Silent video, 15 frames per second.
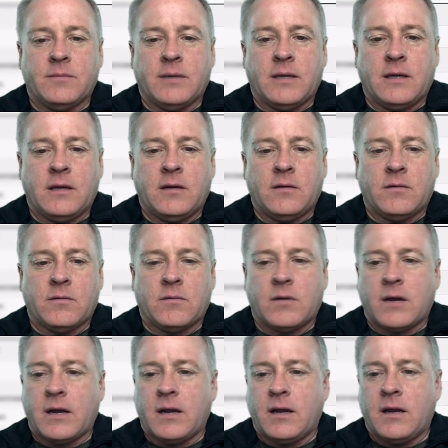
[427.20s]
be
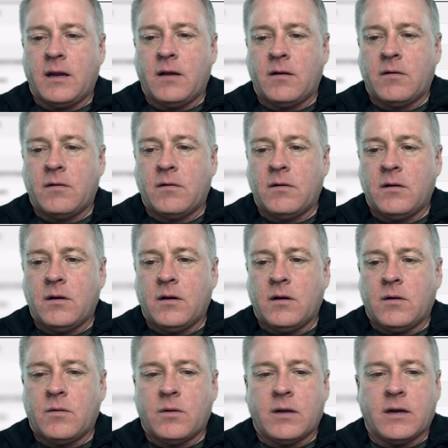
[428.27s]
right here.
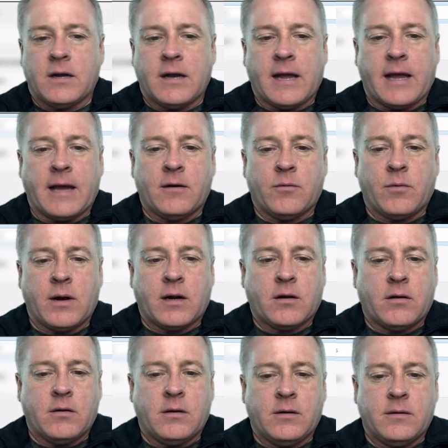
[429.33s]
We're going to add a
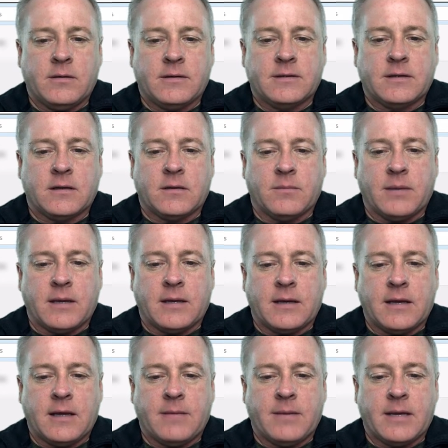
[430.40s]
record. It's going to be an
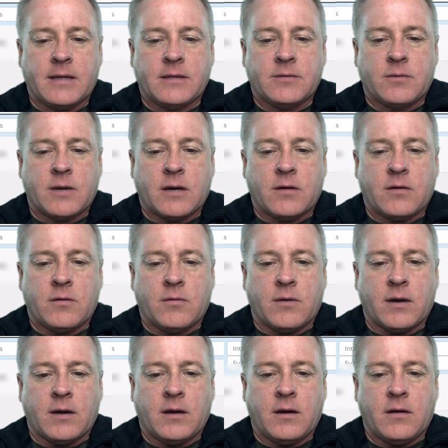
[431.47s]
MX record
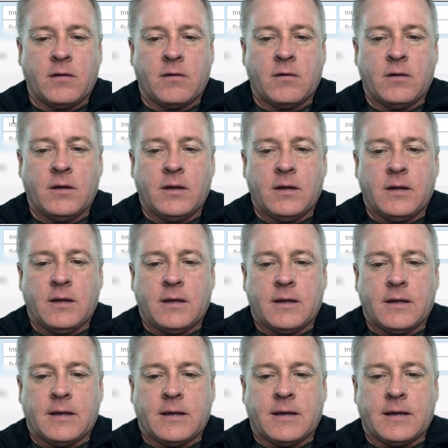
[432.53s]
right here.
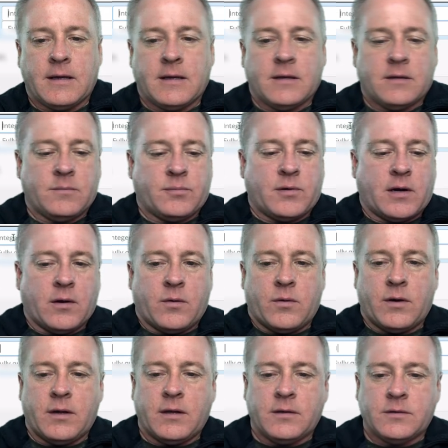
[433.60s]
Uh,
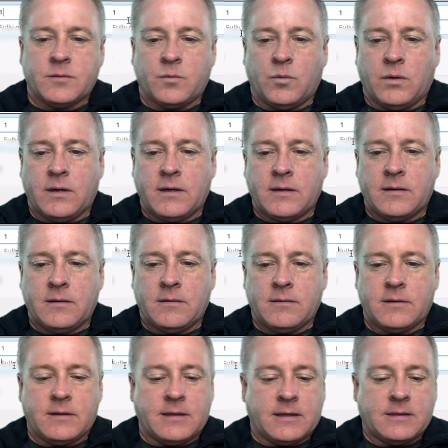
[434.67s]
priority is one,
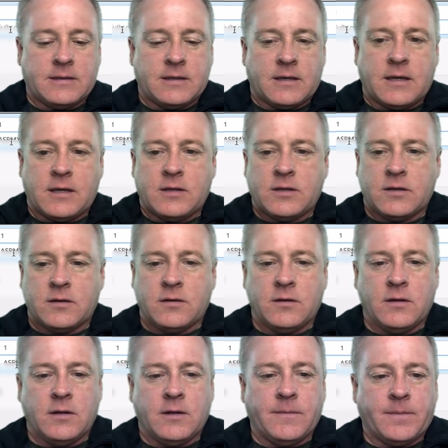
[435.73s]
the destination.
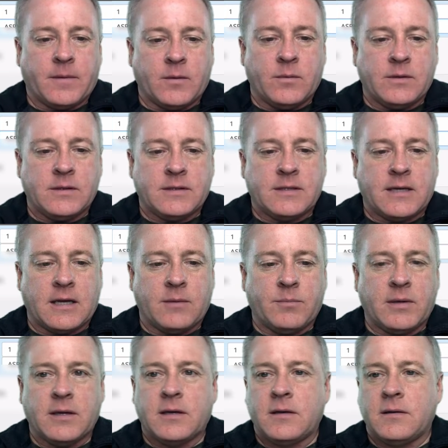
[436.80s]
We just type
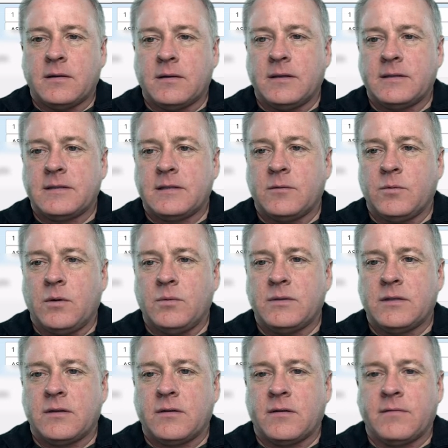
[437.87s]
in and let's see what was
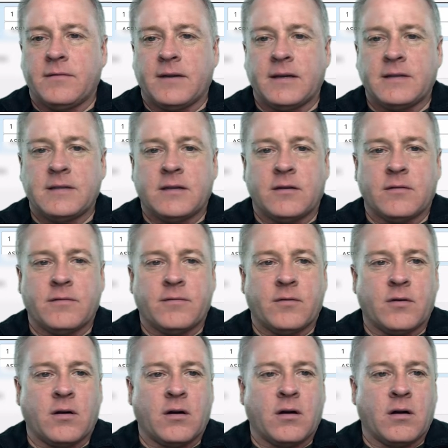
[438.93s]
their advice here
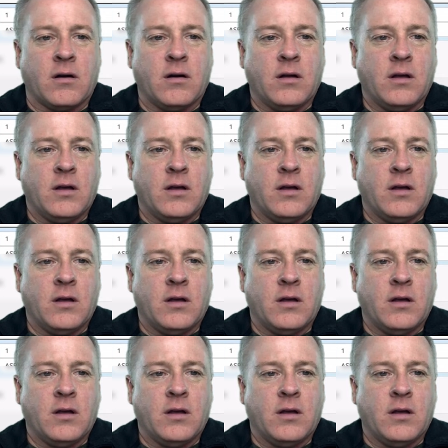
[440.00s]
for our